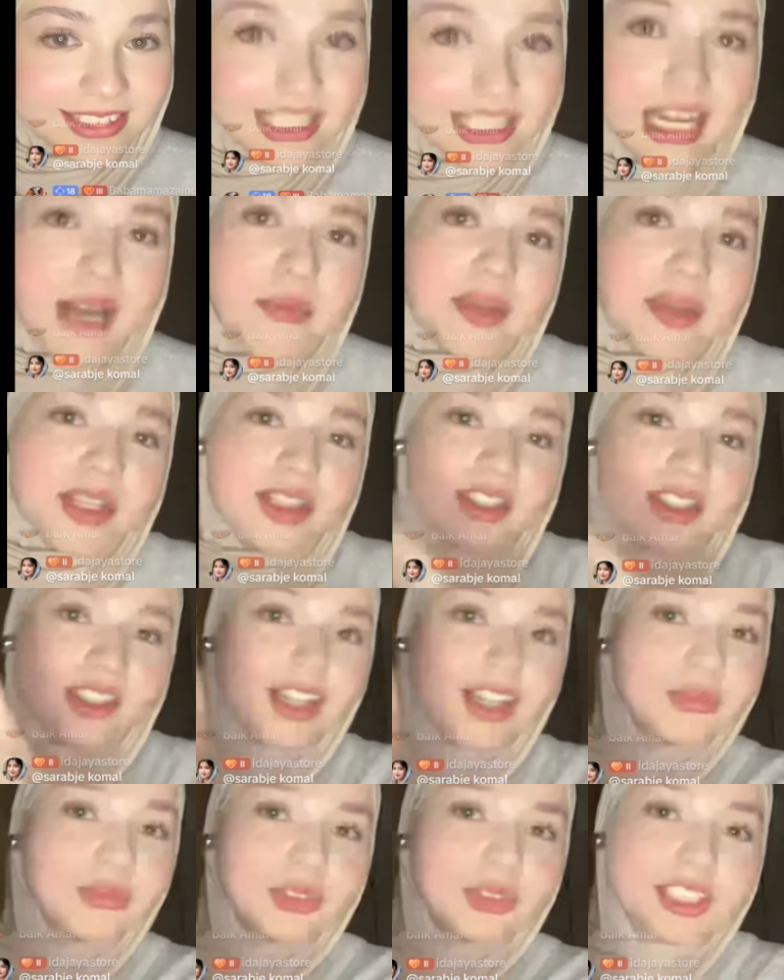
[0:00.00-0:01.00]
Yeah, I mean,
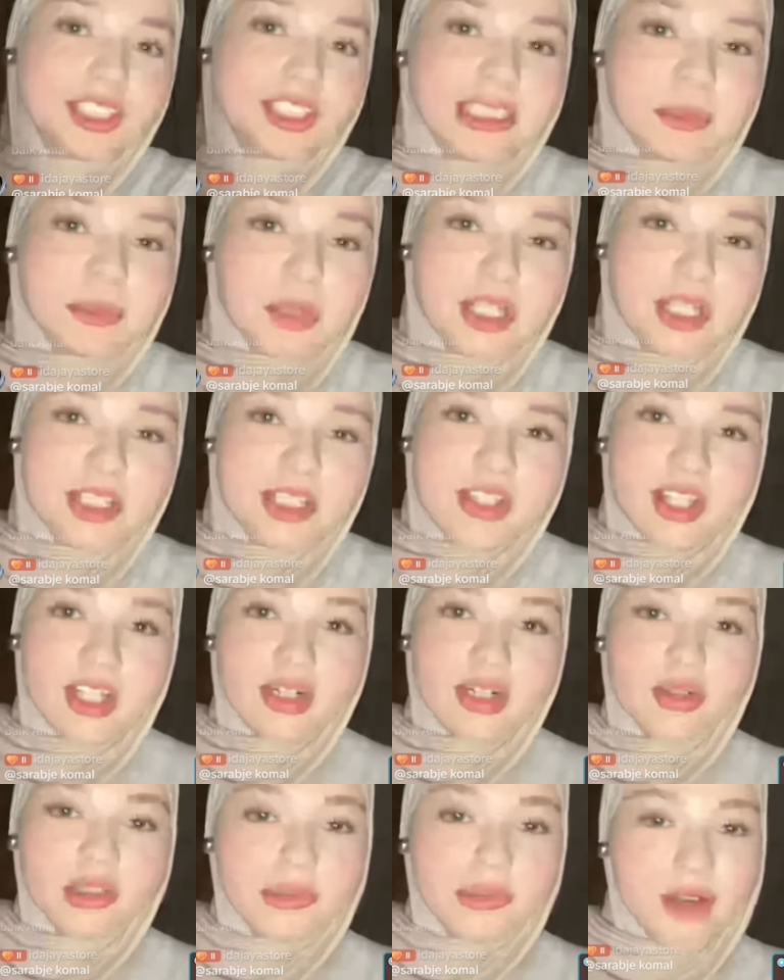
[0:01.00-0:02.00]
after 6 minutes, it's
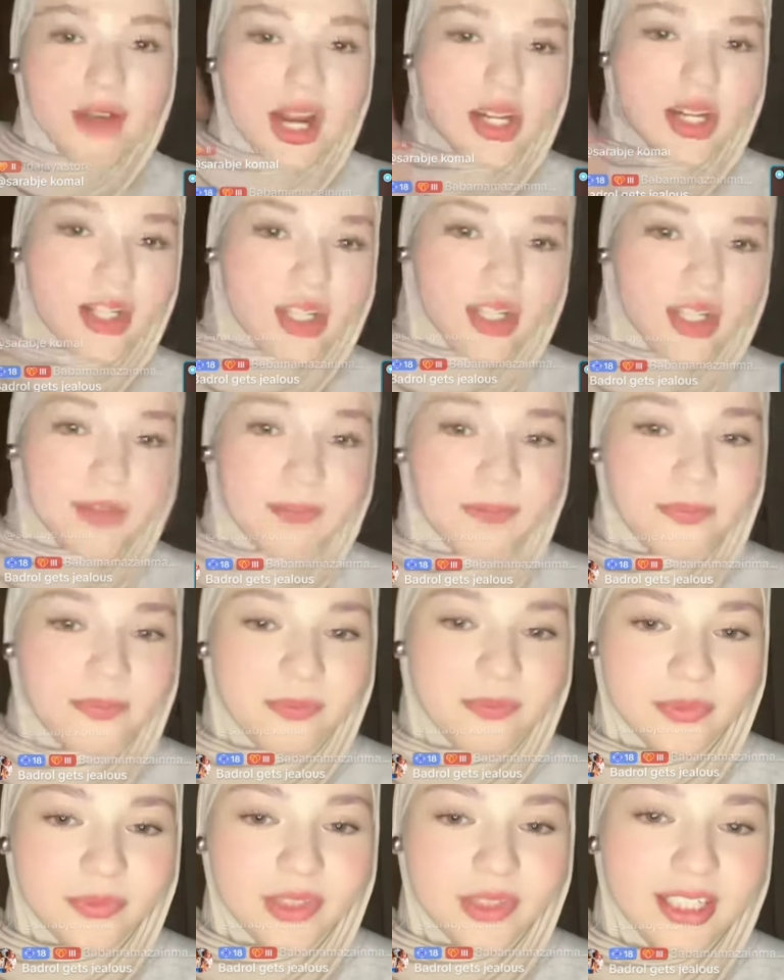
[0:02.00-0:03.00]
gonna refresh.
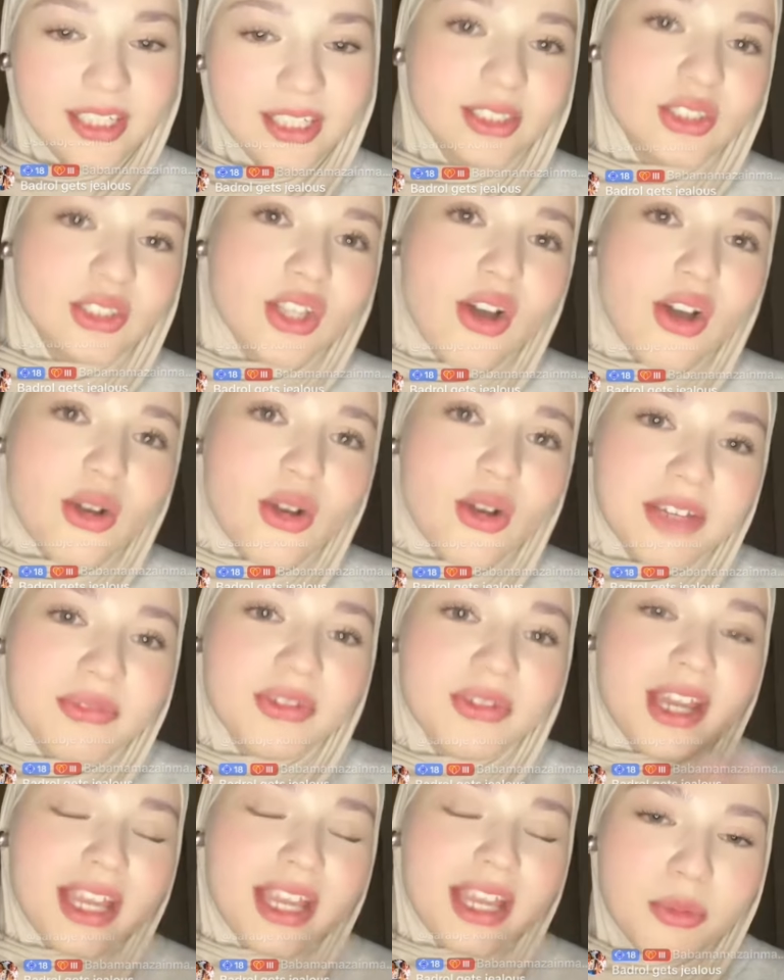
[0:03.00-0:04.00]
So yeah, if
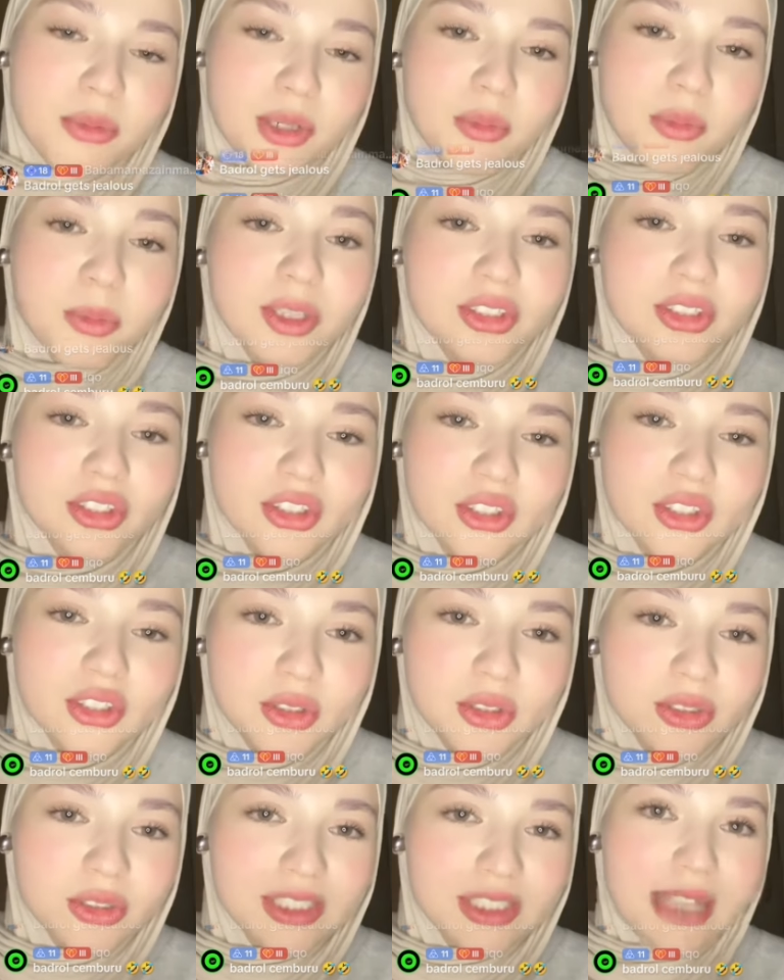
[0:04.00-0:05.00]
anyone wants
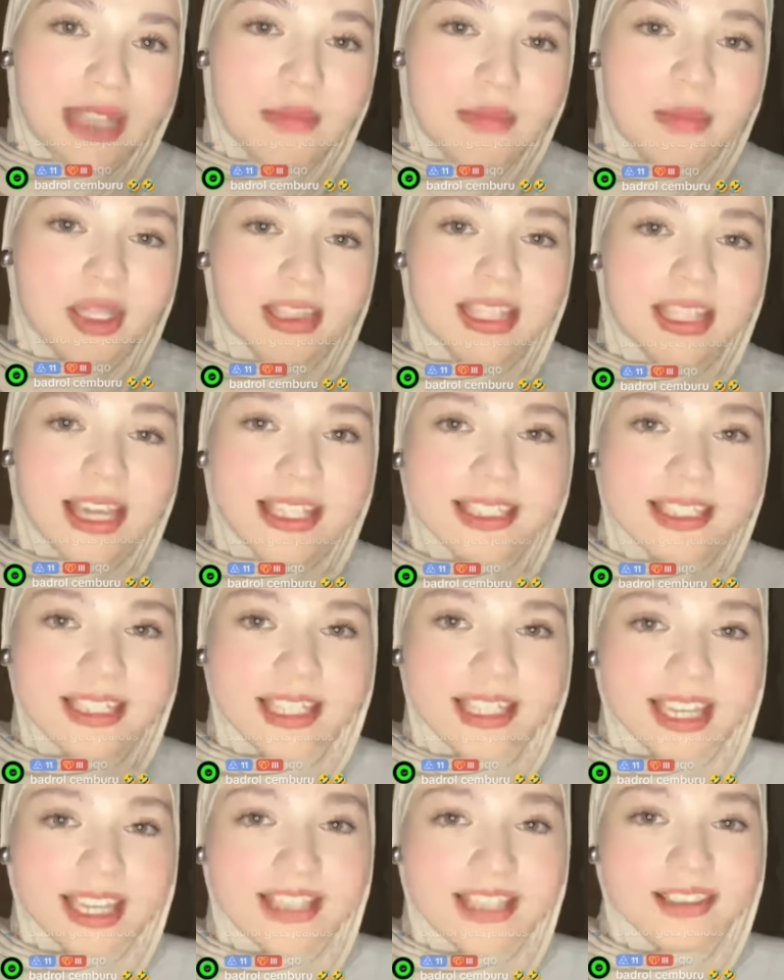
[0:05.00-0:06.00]
to send me lion
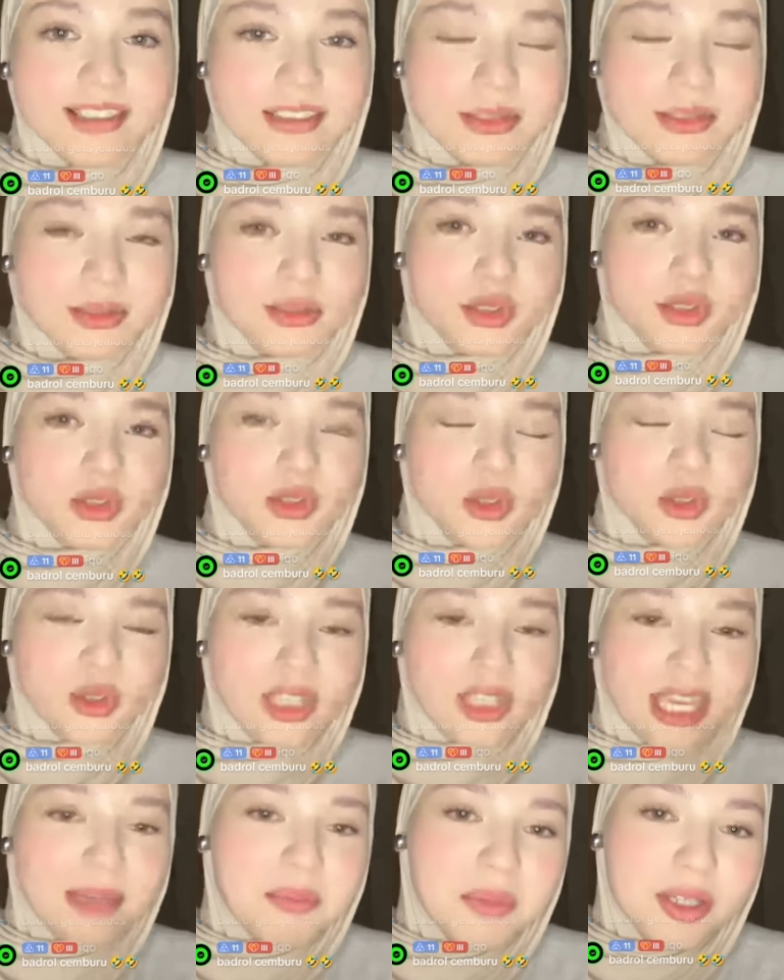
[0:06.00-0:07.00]
again to
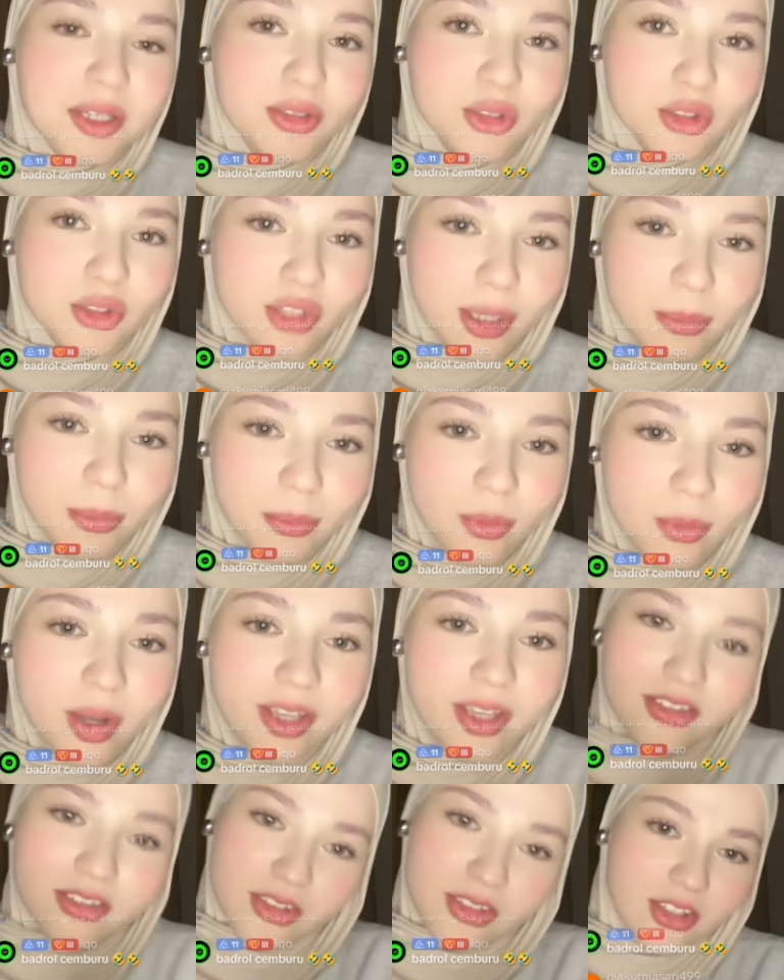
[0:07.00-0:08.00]
get me to top
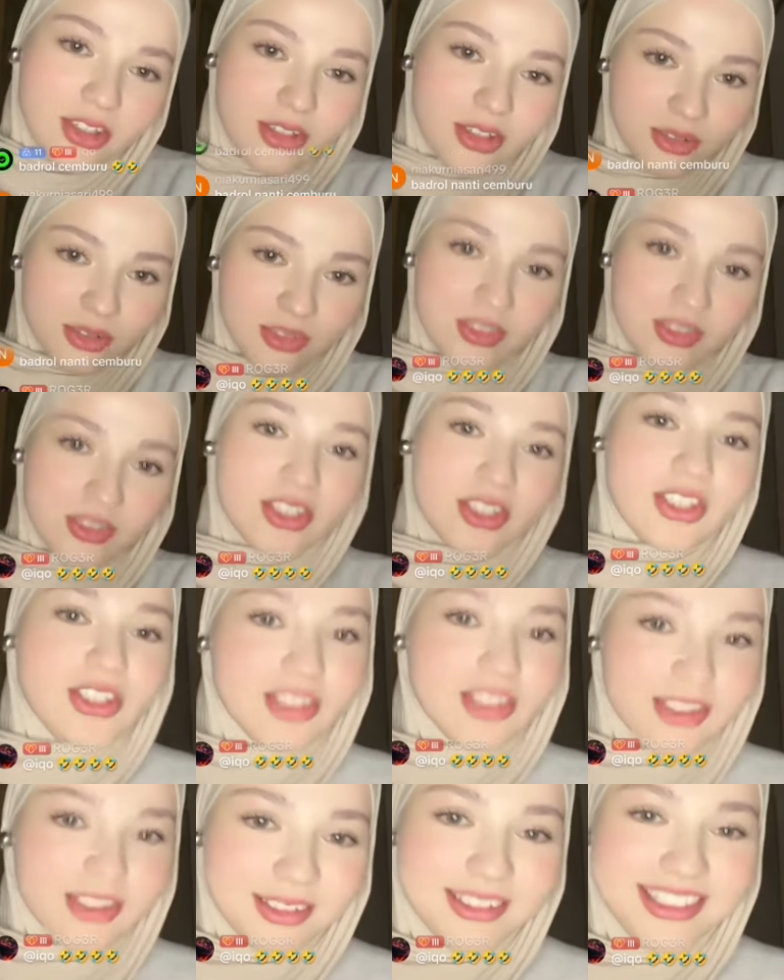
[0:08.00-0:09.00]
one, so just...